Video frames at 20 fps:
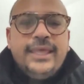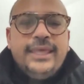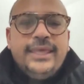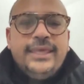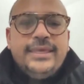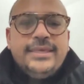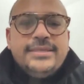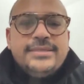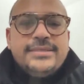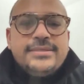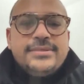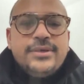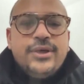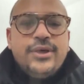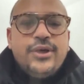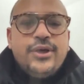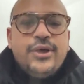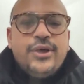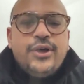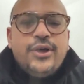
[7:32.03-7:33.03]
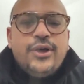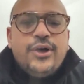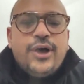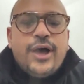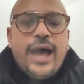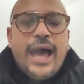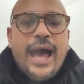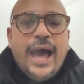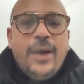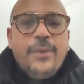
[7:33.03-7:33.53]
is
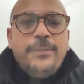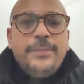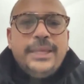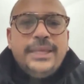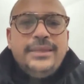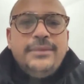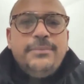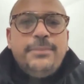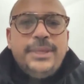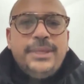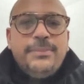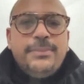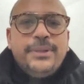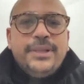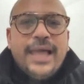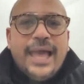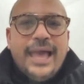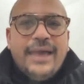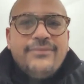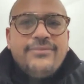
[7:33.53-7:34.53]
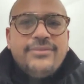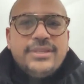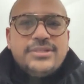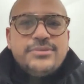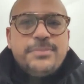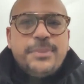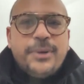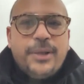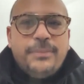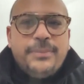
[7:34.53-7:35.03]
how many people have this
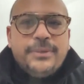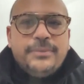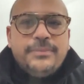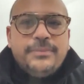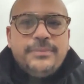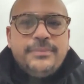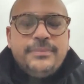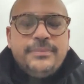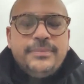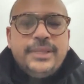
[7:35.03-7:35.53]
problem.